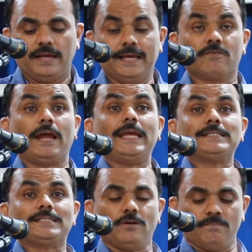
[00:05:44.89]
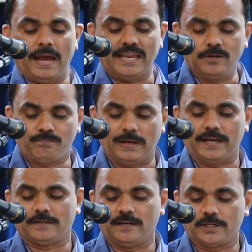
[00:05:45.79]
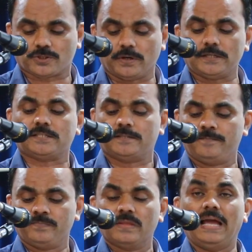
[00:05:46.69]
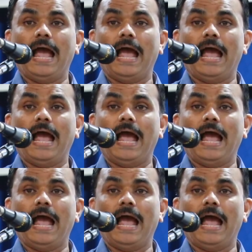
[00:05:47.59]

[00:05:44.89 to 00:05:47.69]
erased or manipulated histories,